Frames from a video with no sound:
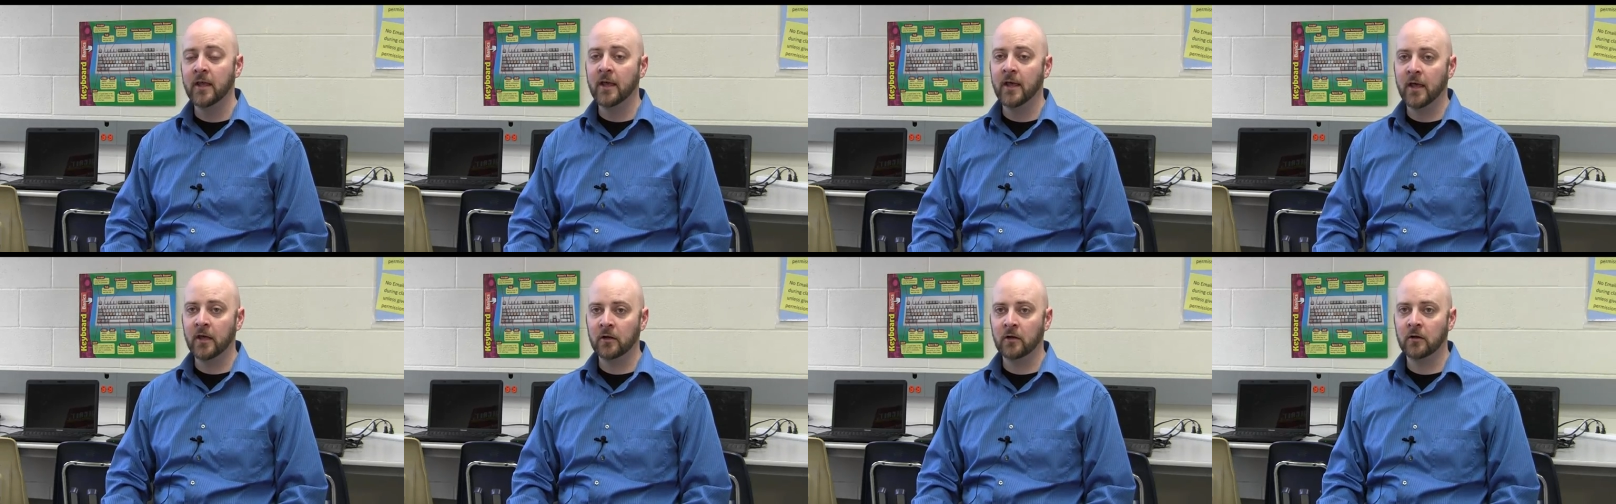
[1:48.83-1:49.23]

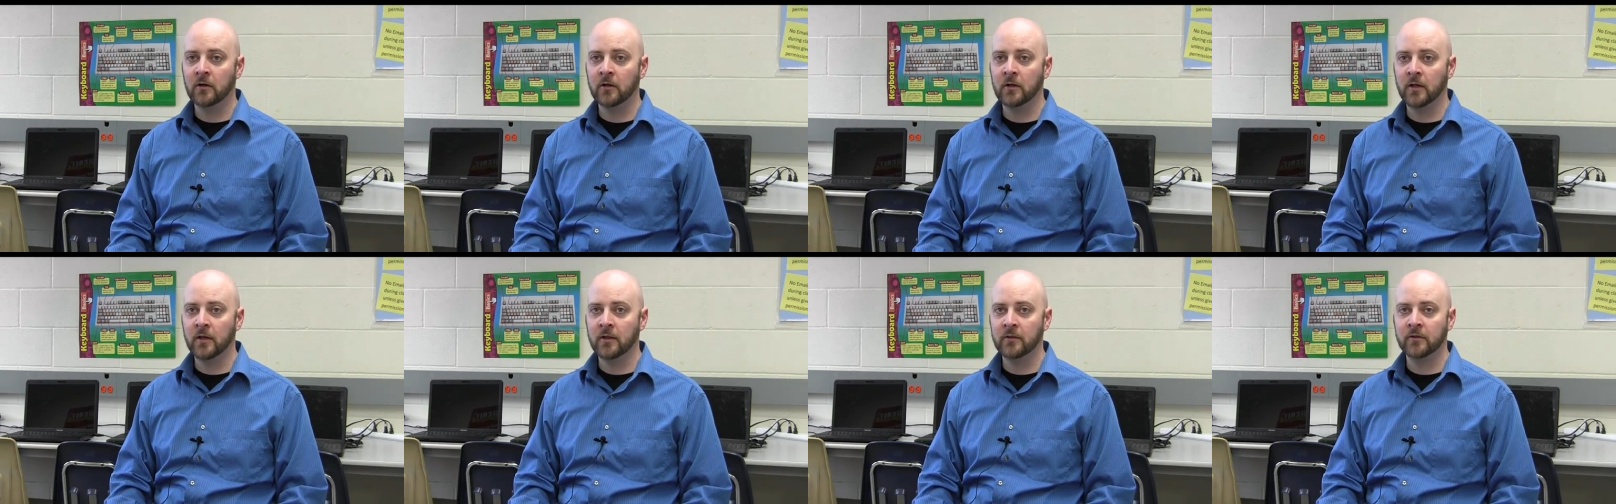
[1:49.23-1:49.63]
and
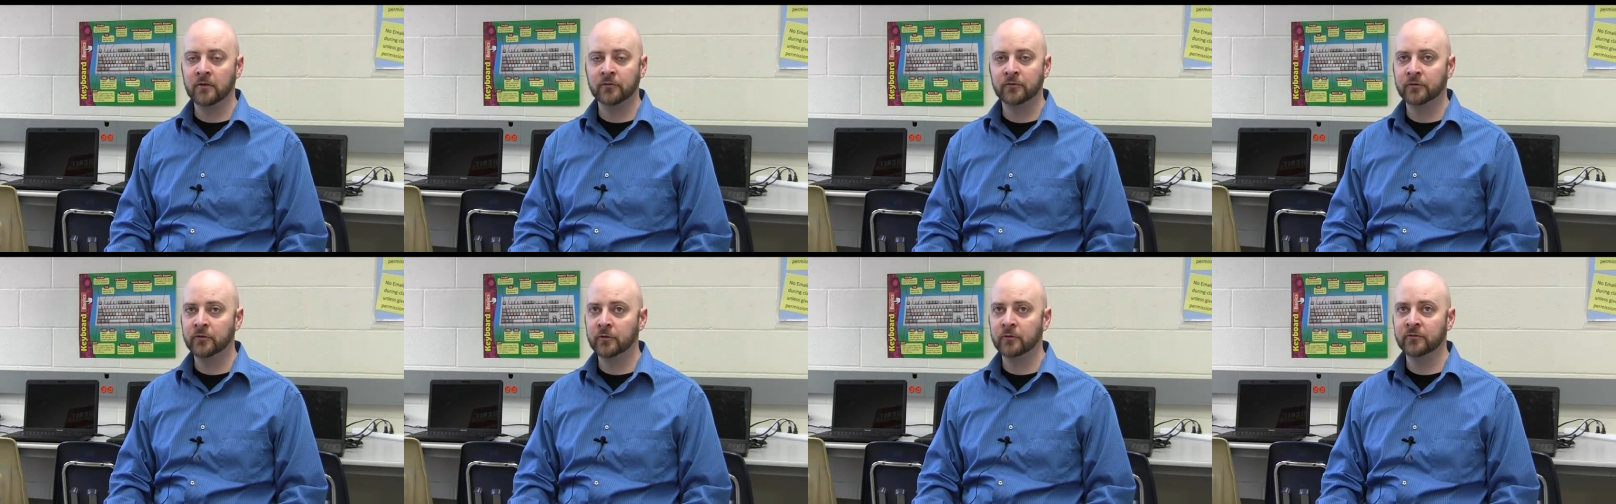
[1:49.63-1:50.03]

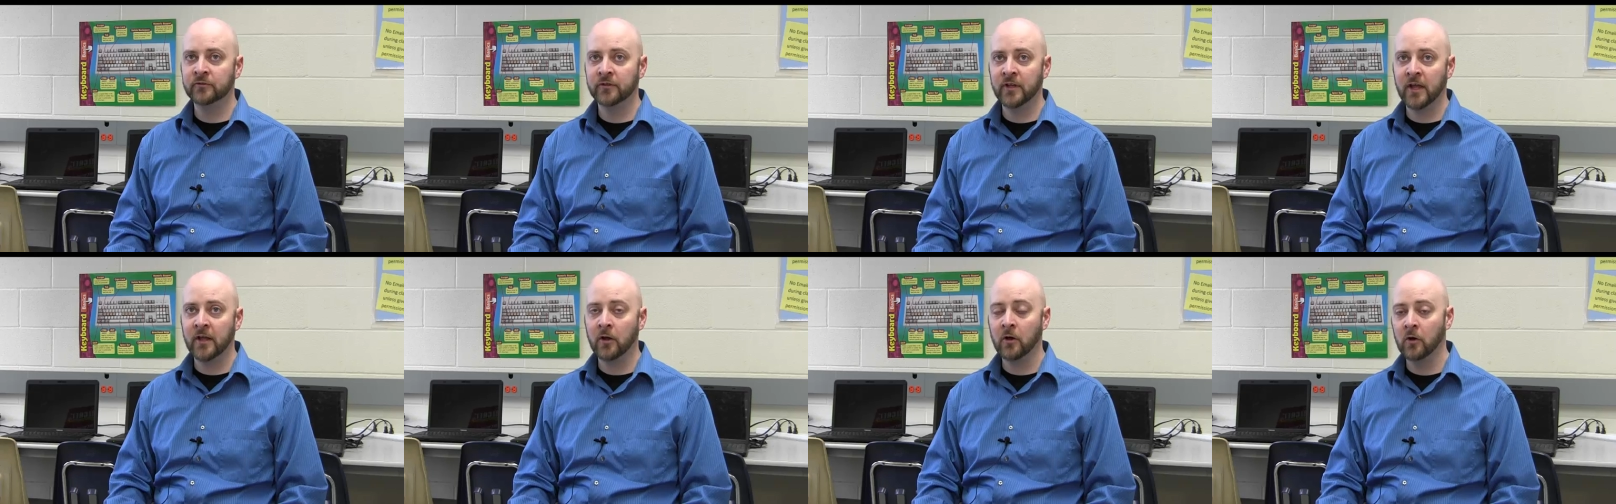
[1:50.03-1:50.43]
there's students
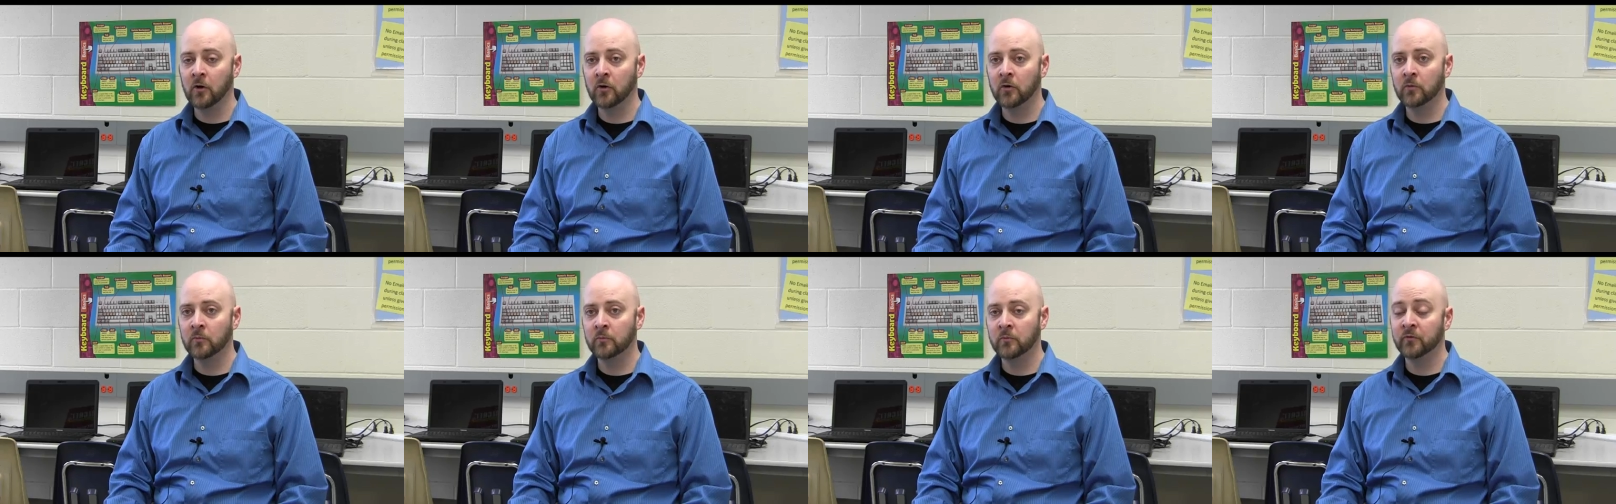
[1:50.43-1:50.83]
at
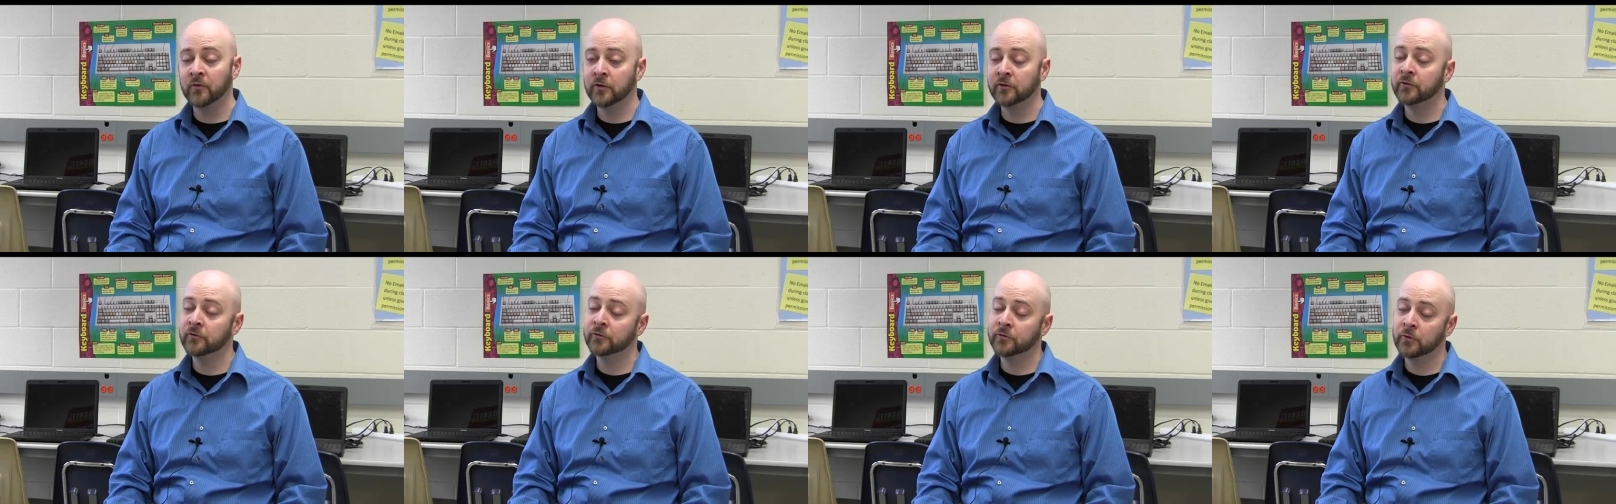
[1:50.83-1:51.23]
home
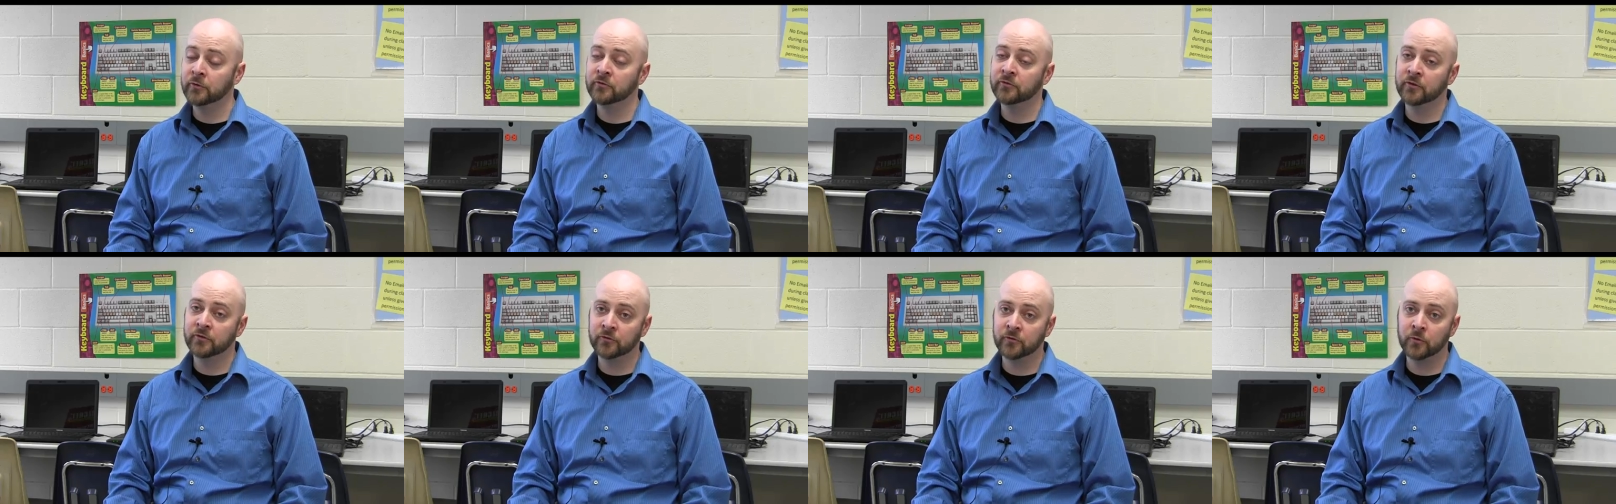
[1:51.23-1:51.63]
versus
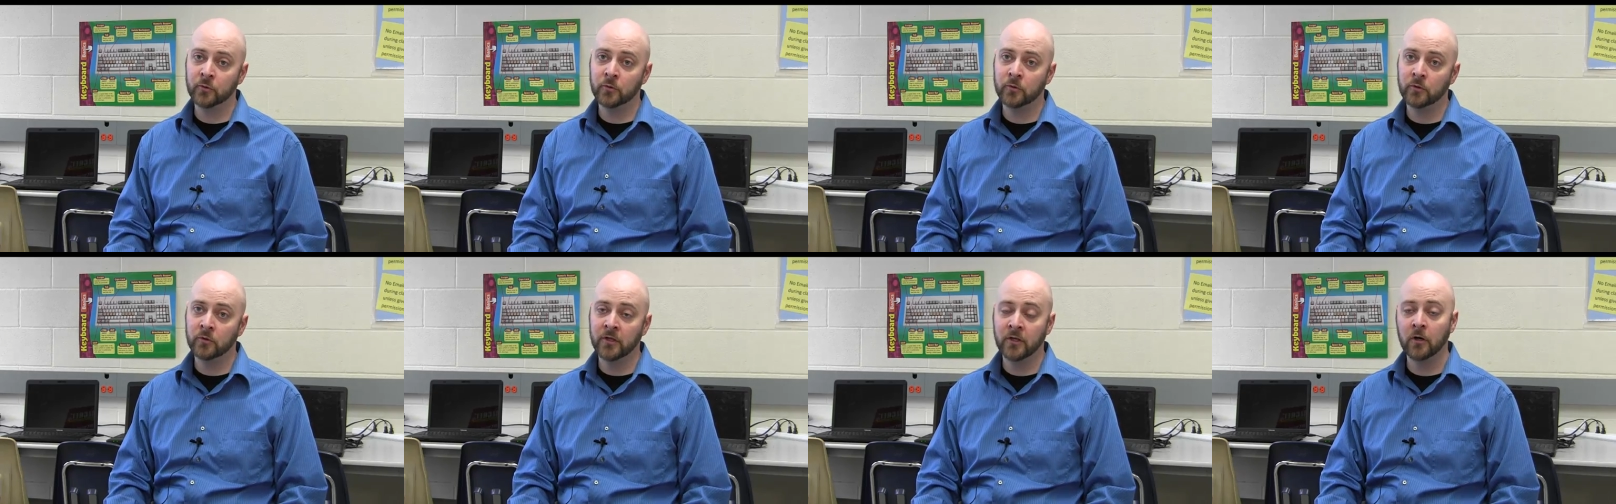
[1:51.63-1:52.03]
students at
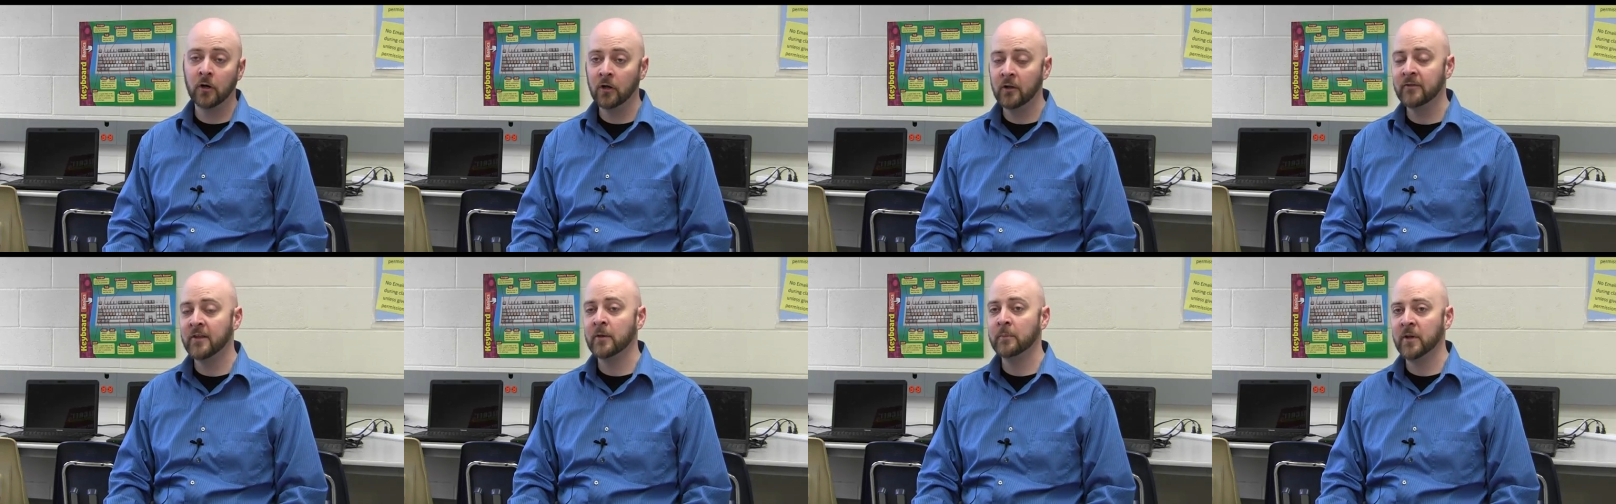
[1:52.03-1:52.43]
school, and
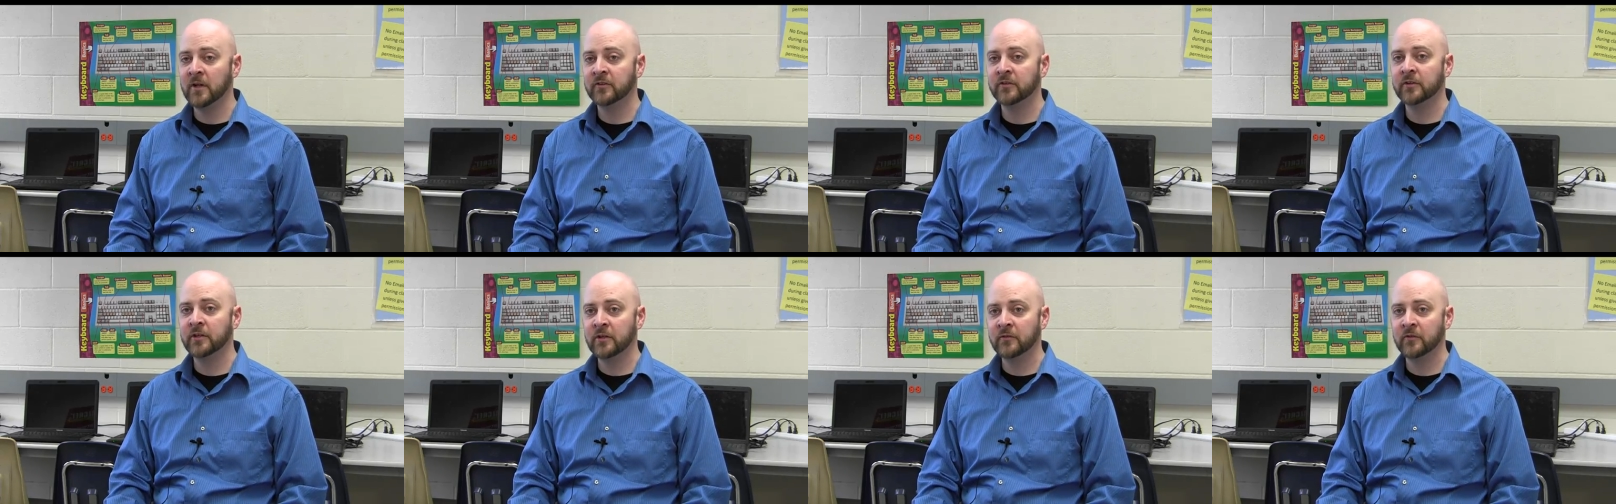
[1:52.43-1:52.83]
all of that
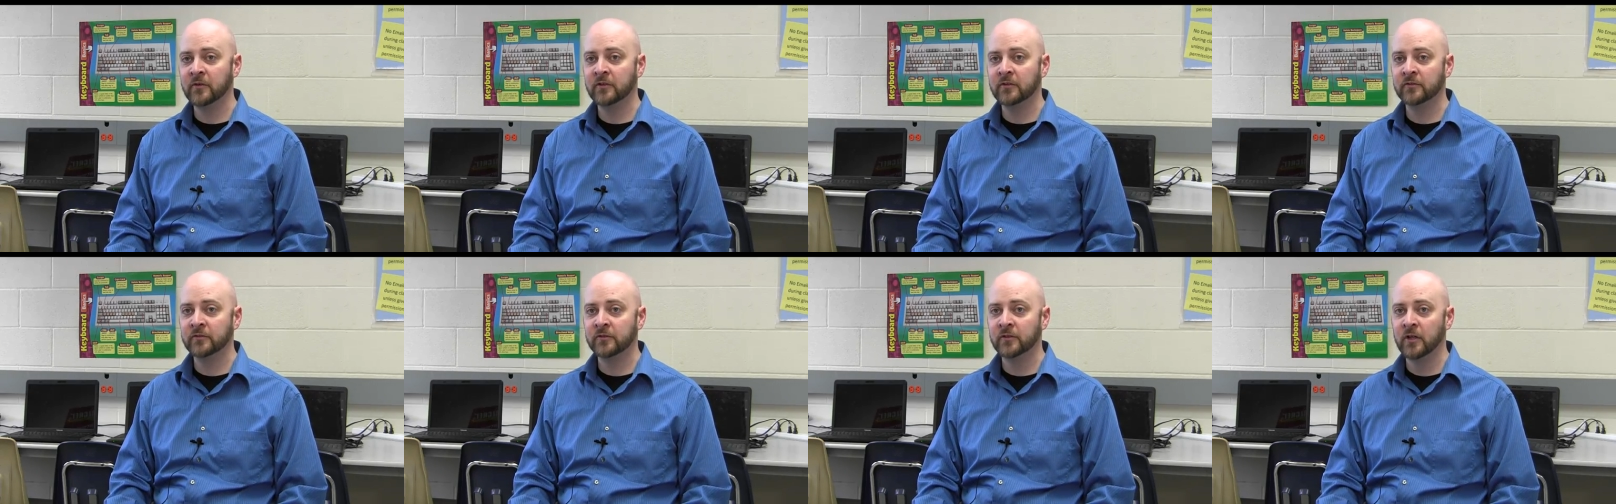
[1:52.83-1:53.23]
makes a
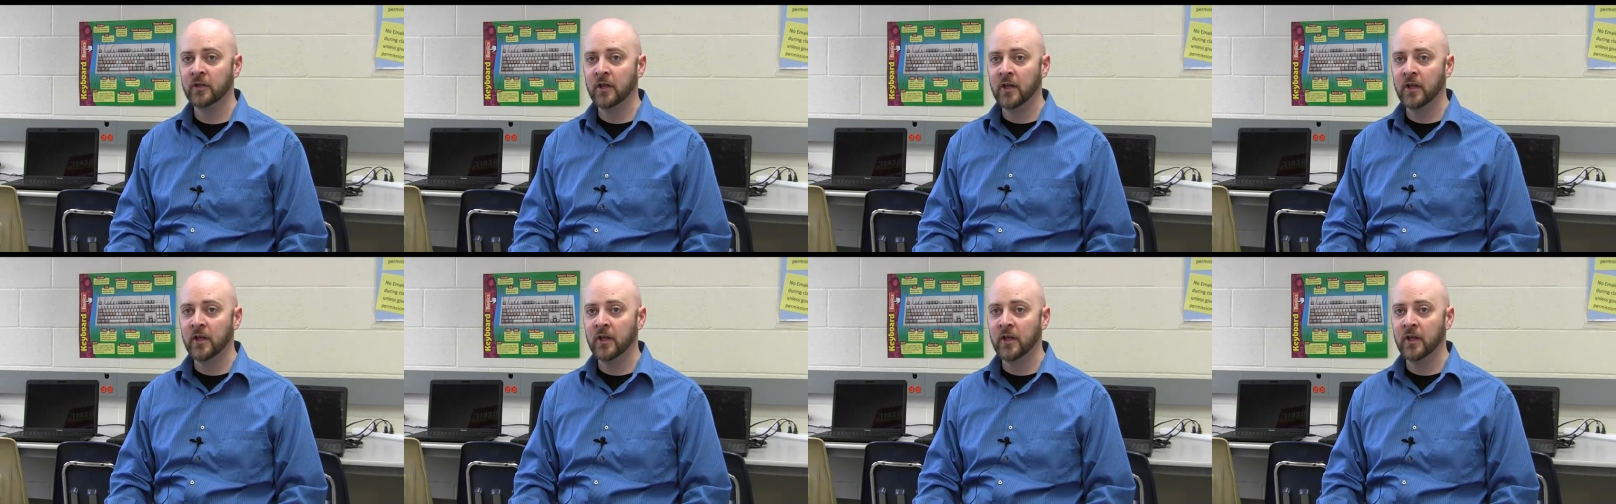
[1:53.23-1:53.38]
difference